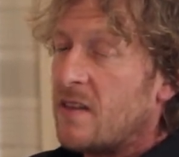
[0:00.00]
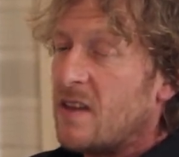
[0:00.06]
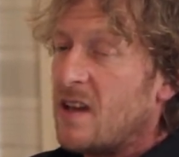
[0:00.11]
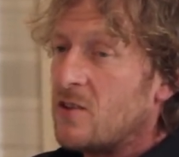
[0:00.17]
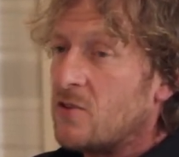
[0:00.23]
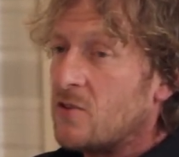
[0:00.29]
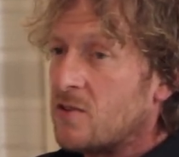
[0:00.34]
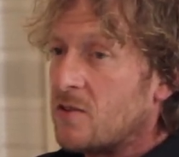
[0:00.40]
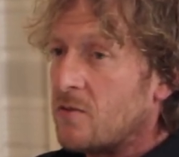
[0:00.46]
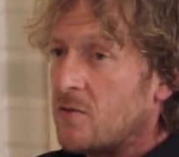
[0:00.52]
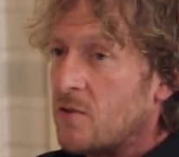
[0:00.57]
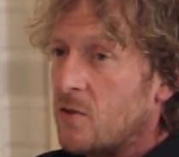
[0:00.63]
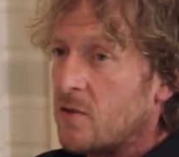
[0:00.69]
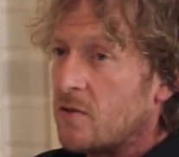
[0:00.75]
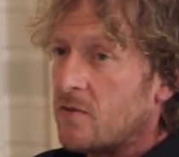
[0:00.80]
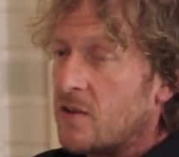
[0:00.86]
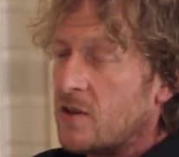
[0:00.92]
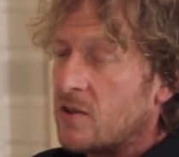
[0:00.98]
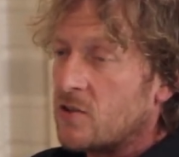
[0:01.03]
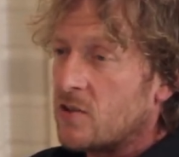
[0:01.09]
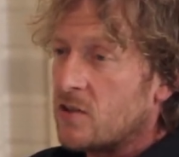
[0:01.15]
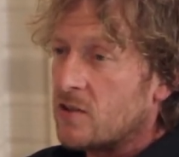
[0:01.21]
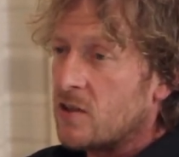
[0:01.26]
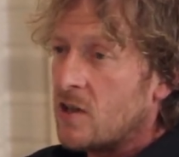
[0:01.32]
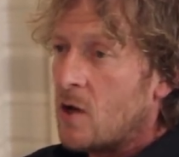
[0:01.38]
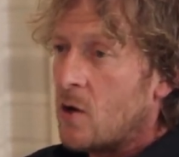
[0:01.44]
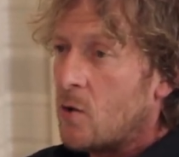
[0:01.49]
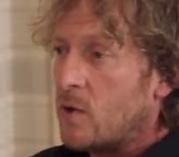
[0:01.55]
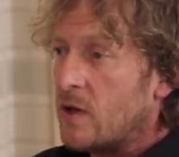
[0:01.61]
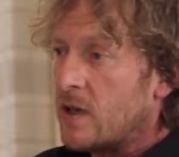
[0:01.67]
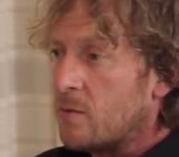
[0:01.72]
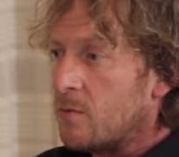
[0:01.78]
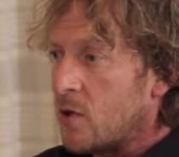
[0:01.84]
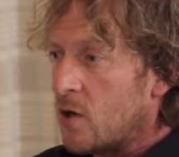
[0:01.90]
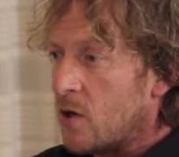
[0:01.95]
They're just a few of the features. We
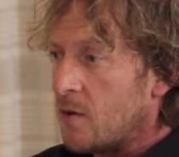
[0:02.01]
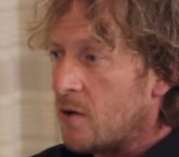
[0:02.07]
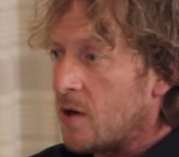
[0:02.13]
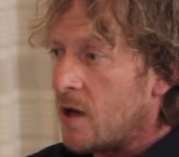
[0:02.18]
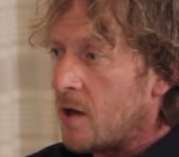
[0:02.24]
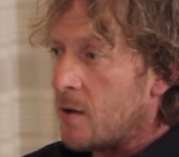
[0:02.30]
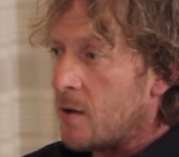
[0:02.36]
can put